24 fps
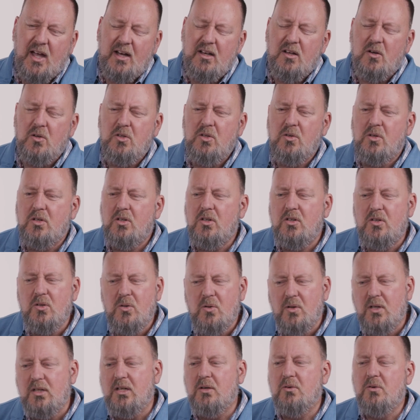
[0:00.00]
I know you could
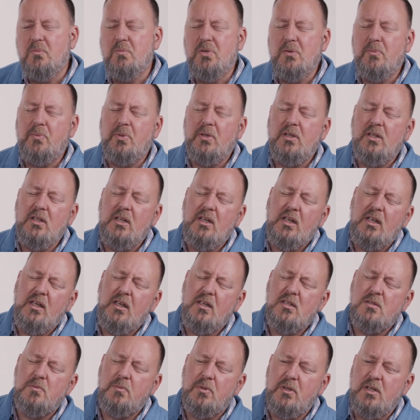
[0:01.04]
do it, but
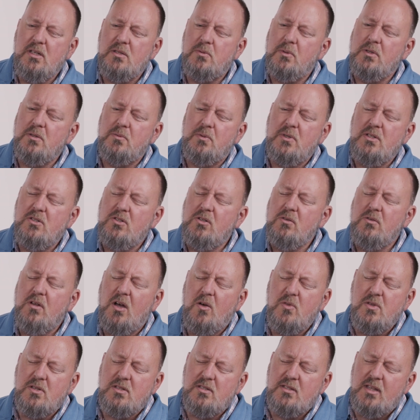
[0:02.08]
please, this
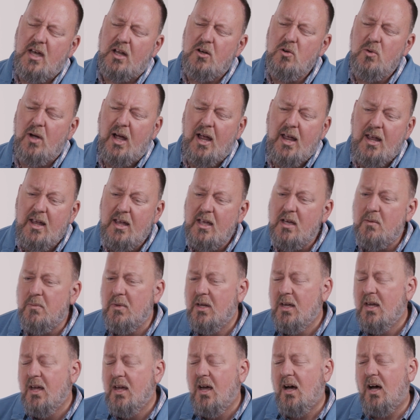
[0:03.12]
is not who I am.
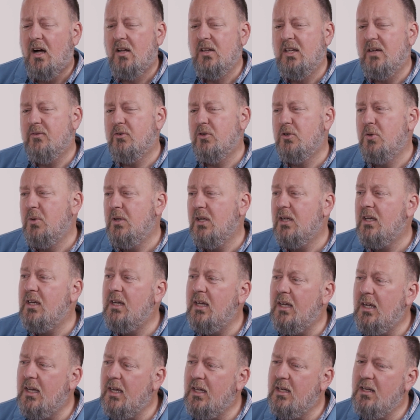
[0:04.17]
I'll never do it
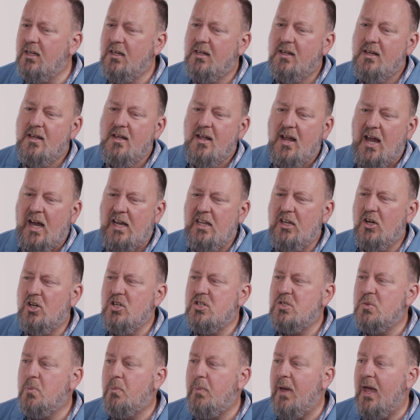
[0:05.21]
again. And they're
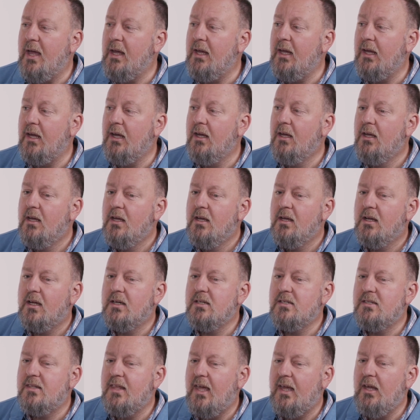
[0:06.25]
just begging
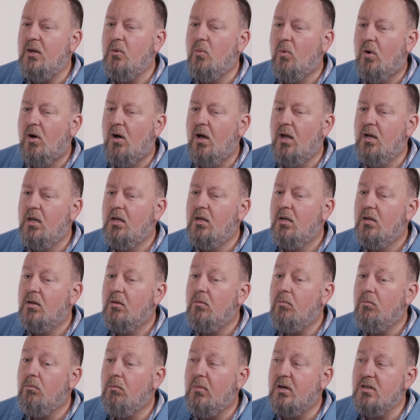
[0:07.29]
because they want
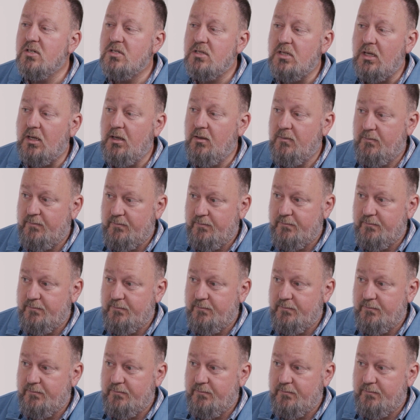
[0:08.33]
mercy.